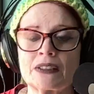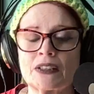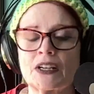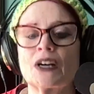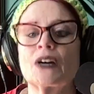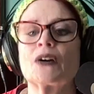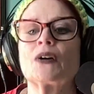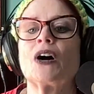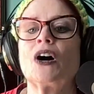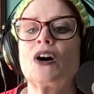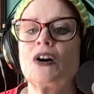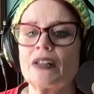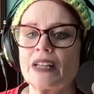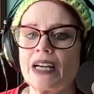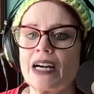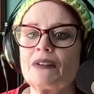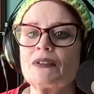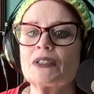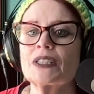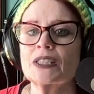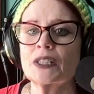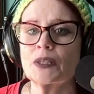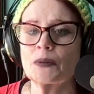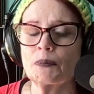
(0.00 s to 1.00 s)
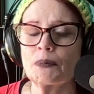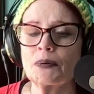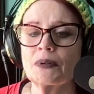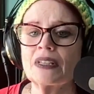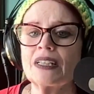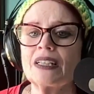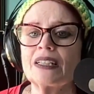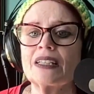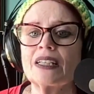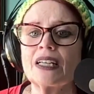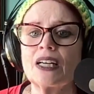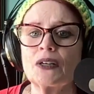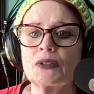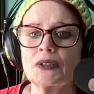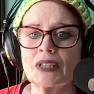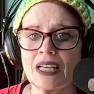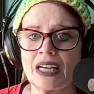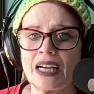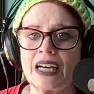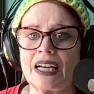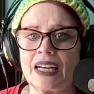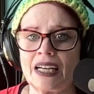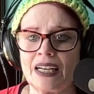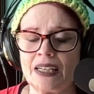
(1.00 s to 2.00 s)
and go, oh, that was completely
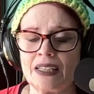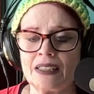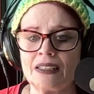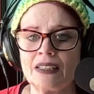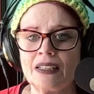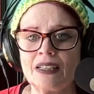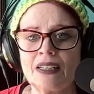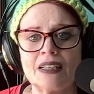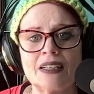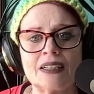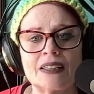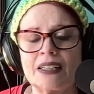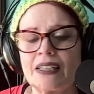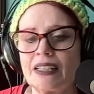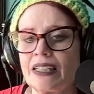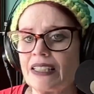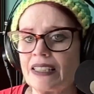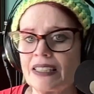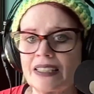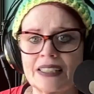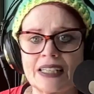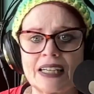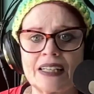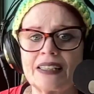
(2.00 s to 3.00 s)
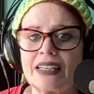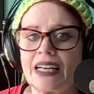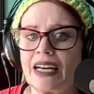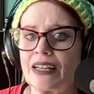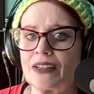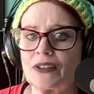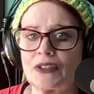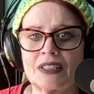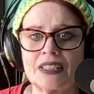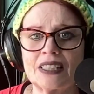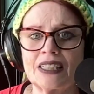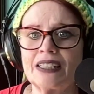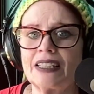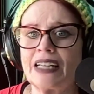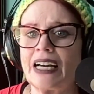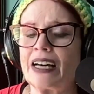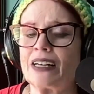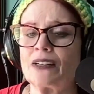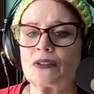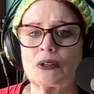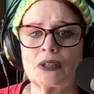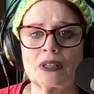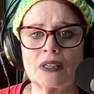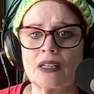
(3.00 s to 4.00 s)
okay that he said that or did
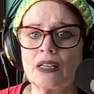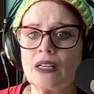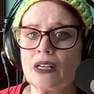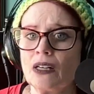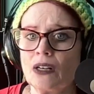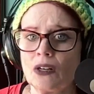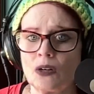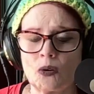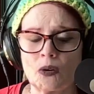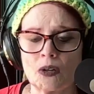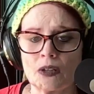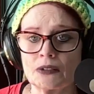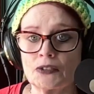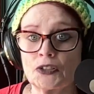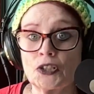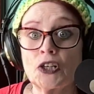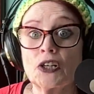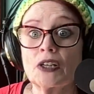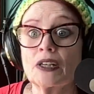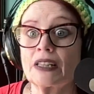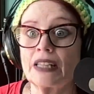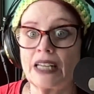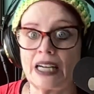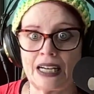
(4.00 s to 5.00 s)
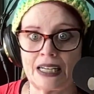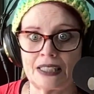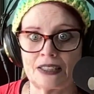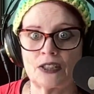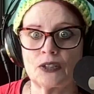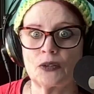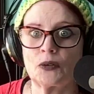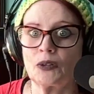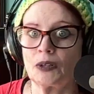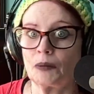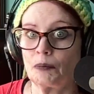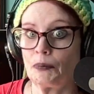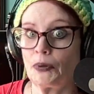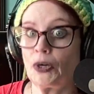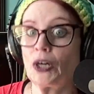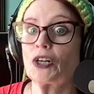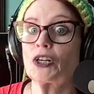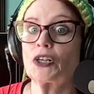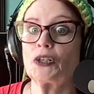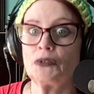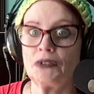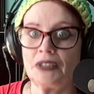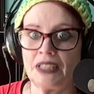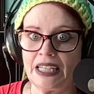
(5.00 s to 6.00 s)
that or took that or
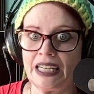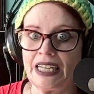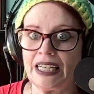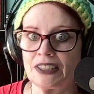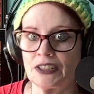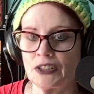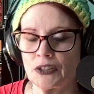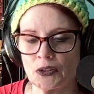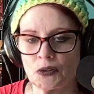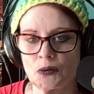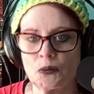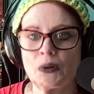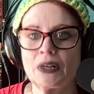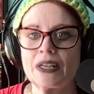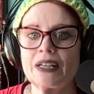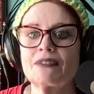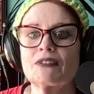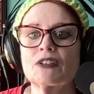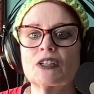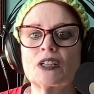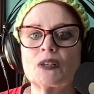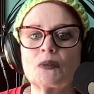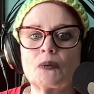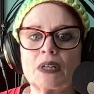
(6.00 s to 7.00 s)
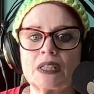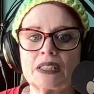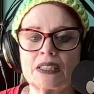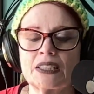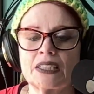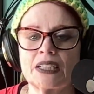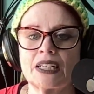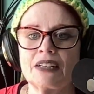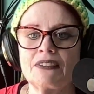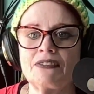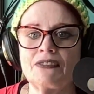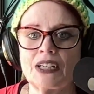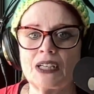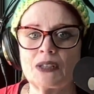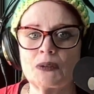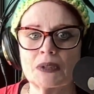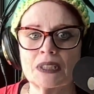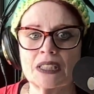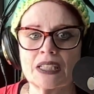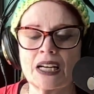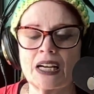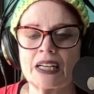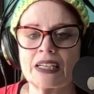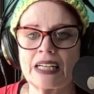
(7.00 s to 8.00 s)
borrowed that or whatever it was that I felt
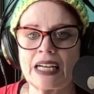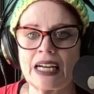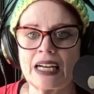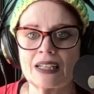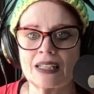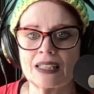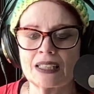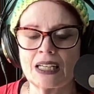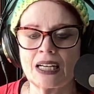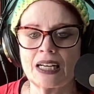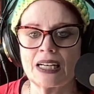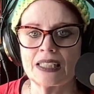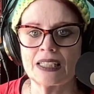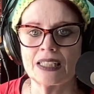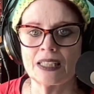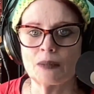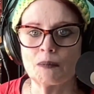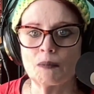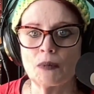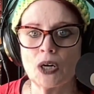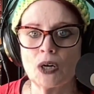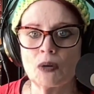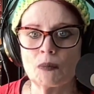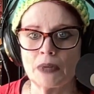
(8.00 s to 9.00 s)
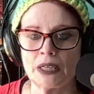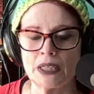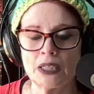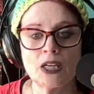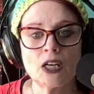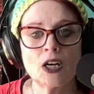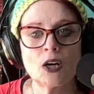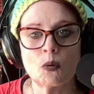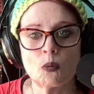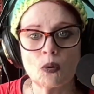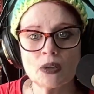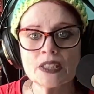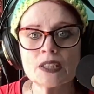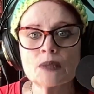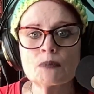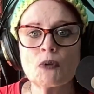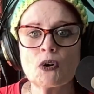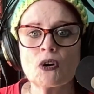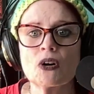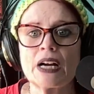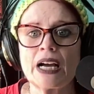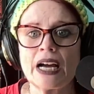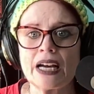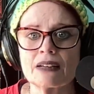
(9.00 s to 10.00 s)
was kind of out of line in the moment. What's
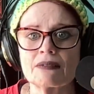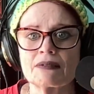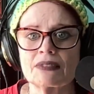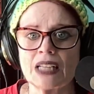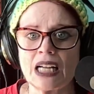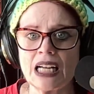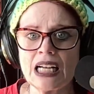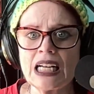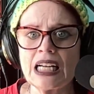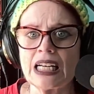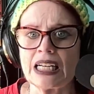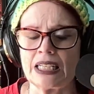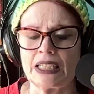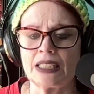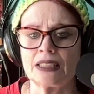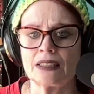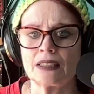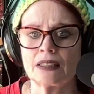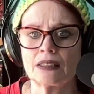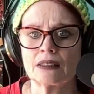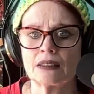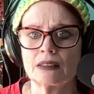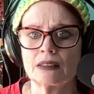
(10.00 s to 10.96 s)
more out of line?